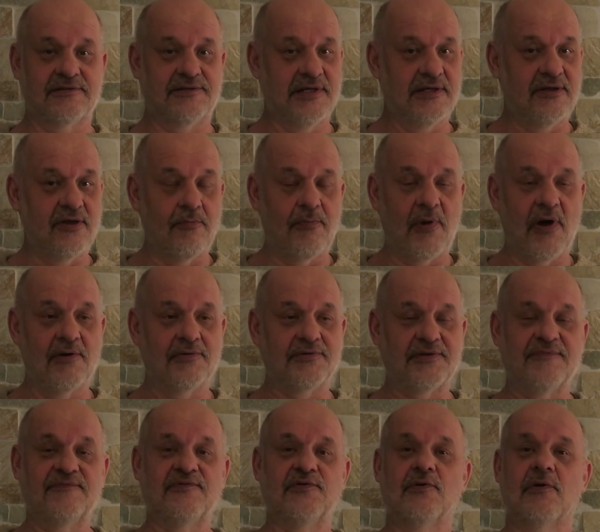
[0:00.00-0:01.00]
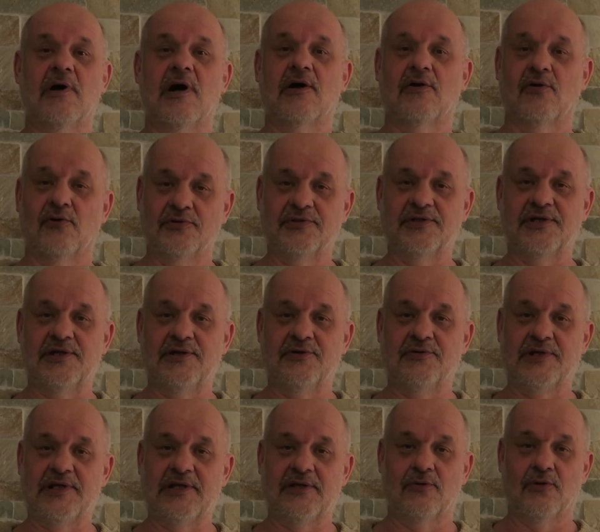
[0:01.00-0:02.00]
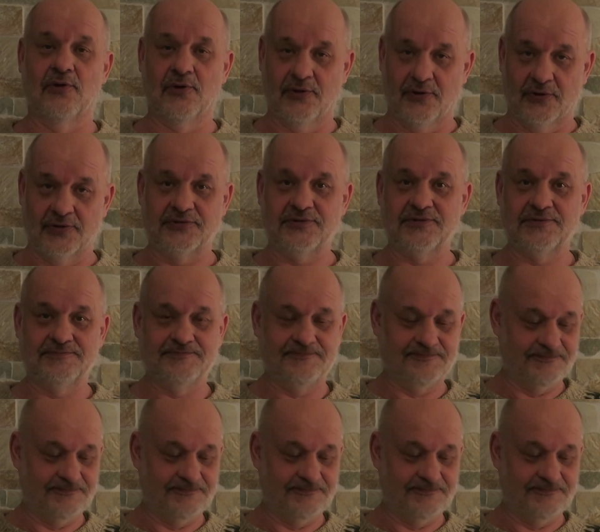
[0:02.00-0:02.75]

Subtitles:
think about if you are continuing or not.